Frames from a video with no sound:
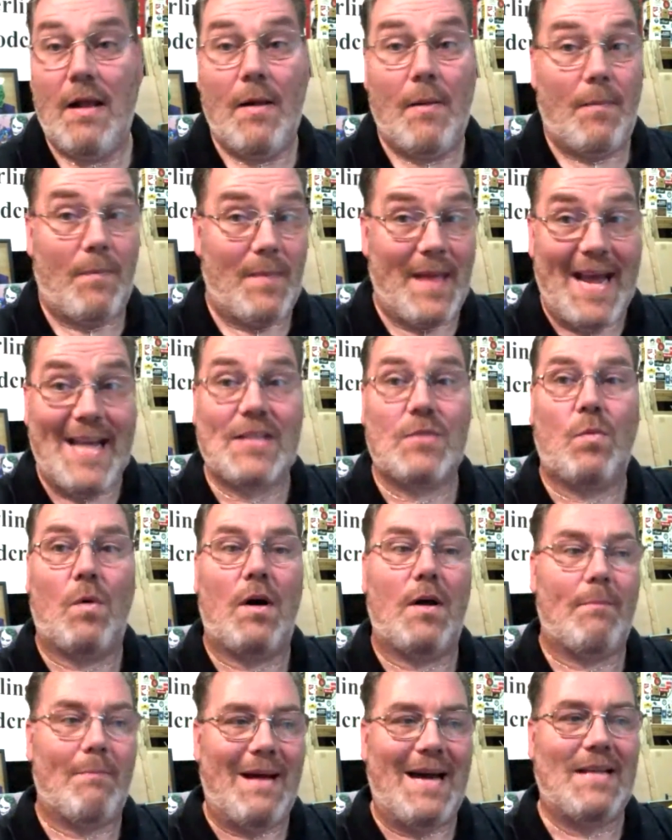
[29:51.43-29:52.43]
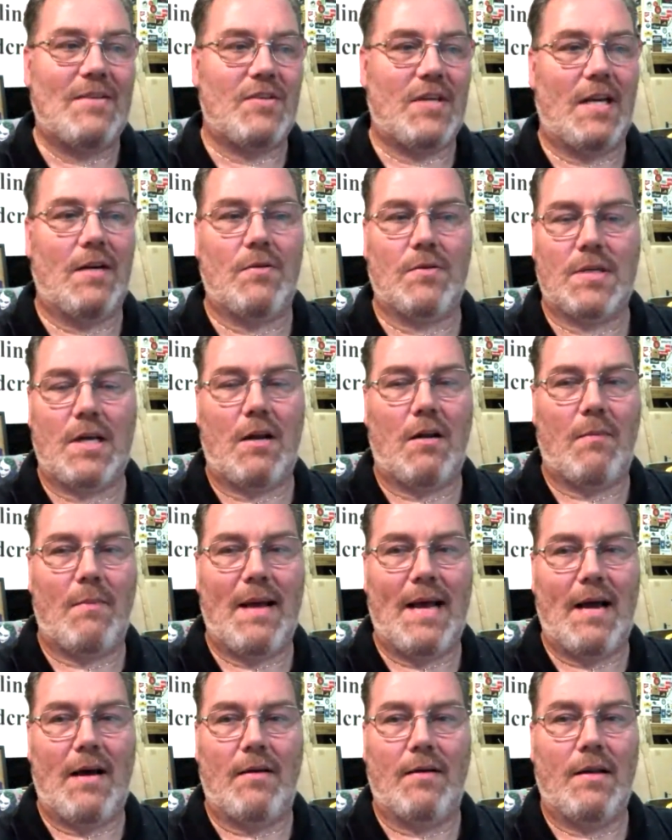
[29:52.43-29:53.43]
That's what my channel's all
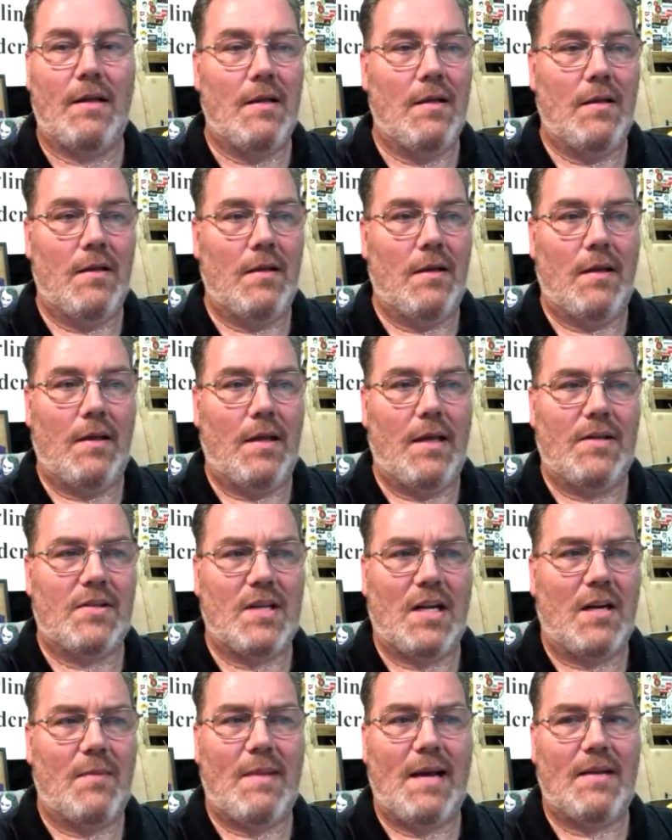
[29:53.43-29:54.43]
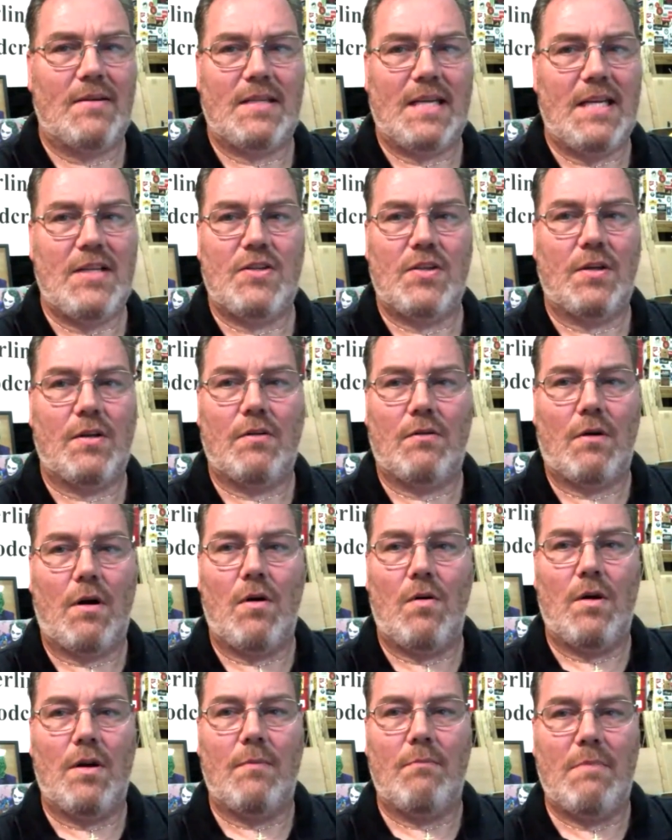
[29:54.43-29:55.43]
about. it's not about teaching,
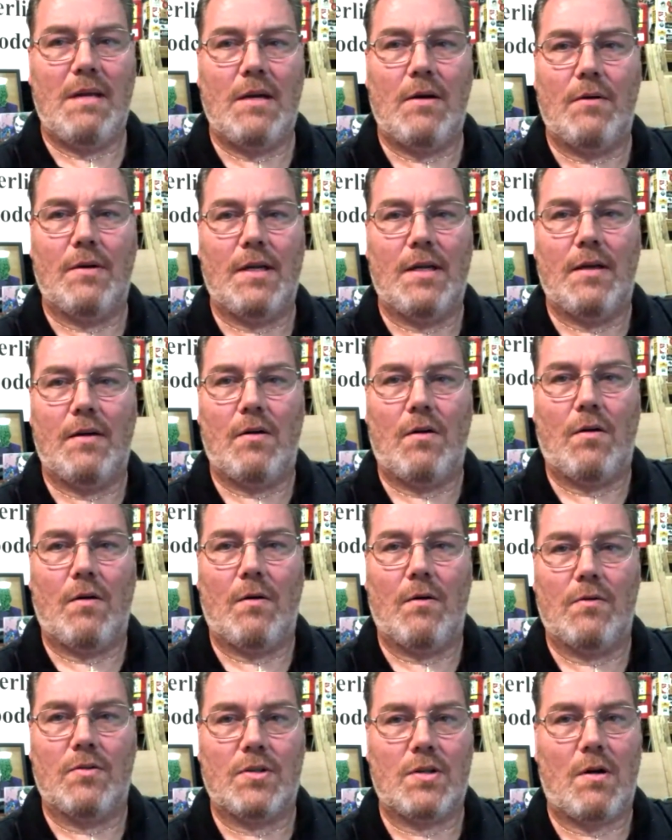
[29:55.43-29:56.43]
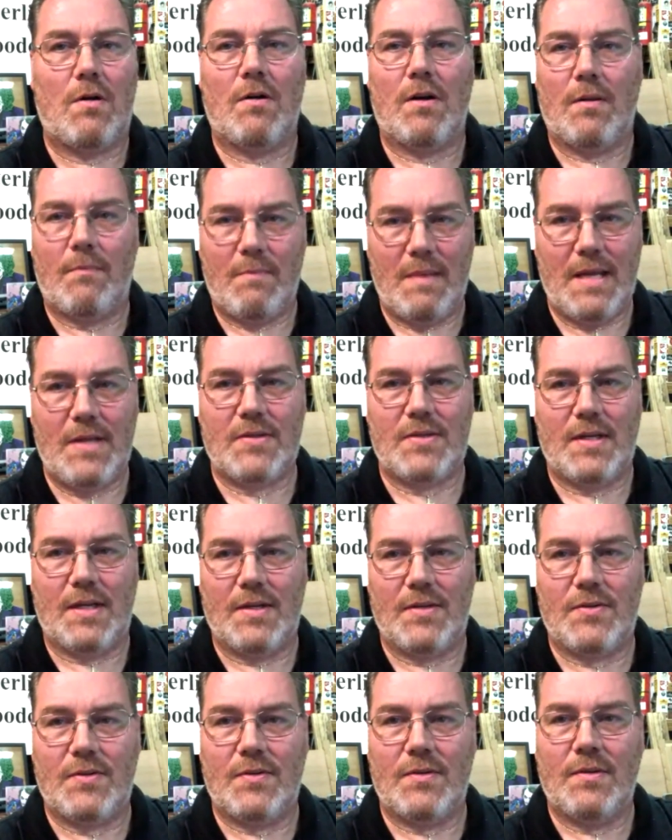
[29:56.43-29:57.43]
growing, building, or starting a
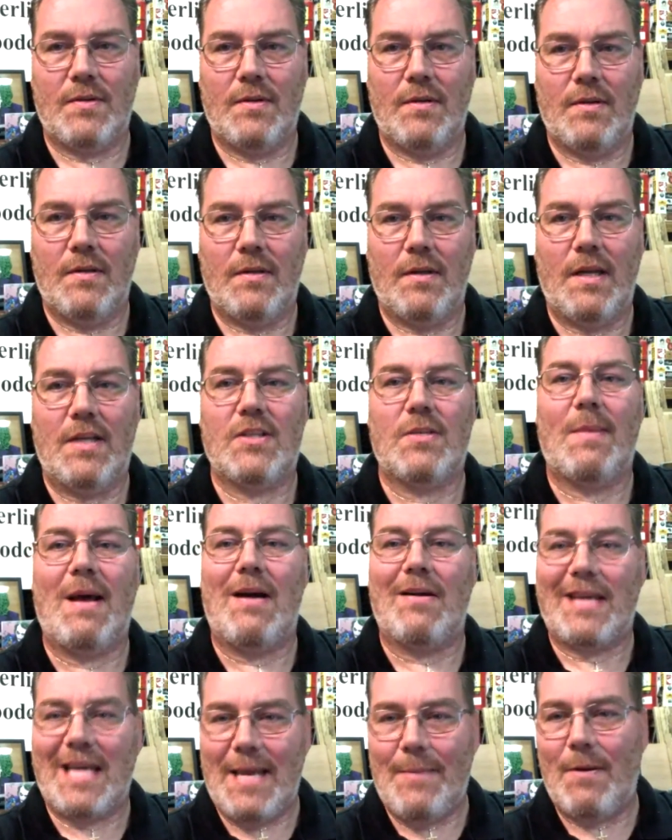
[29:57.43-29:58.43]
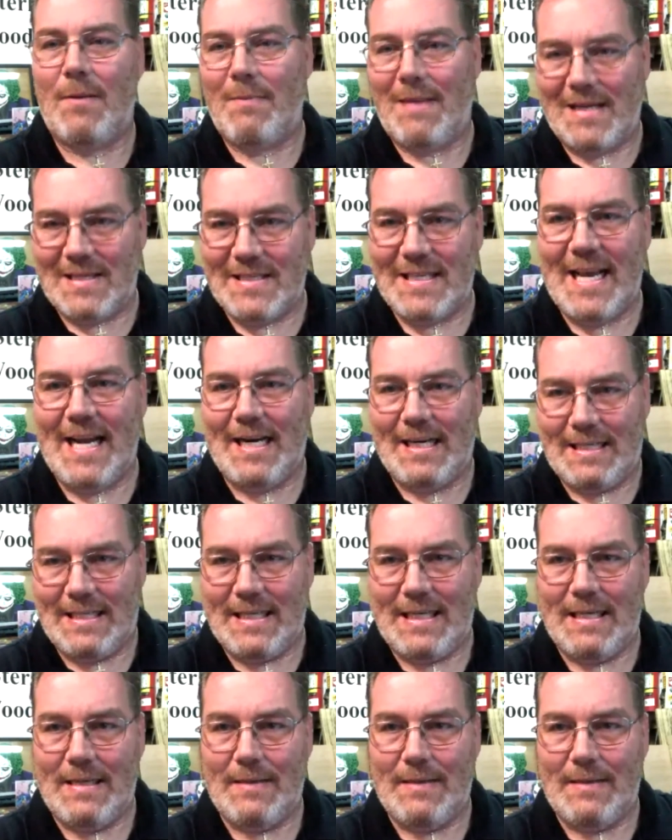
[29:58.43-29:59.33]
business. It's about keeping my sanity.